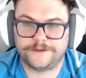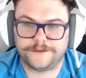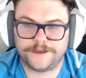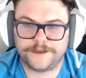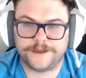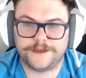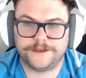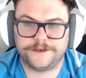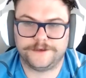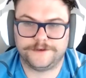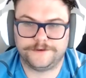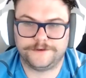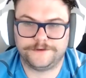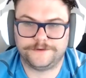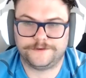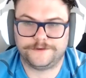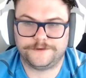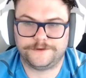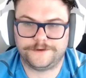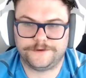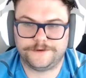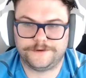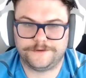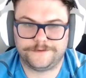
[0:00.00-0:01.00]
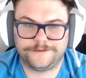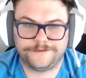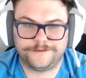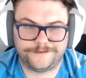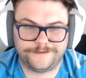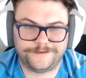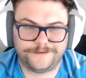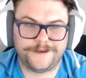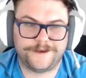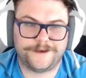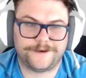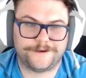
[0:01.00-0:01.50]
And yeah.
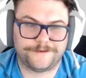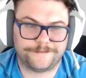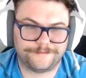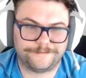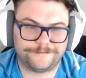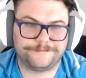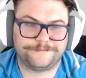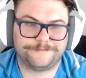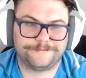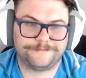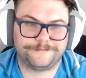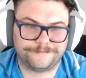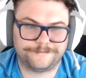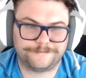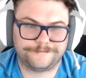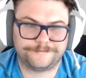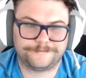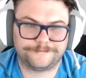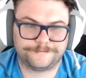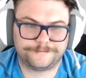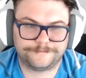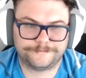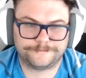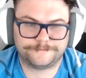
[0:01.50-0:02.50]
yeah. And and what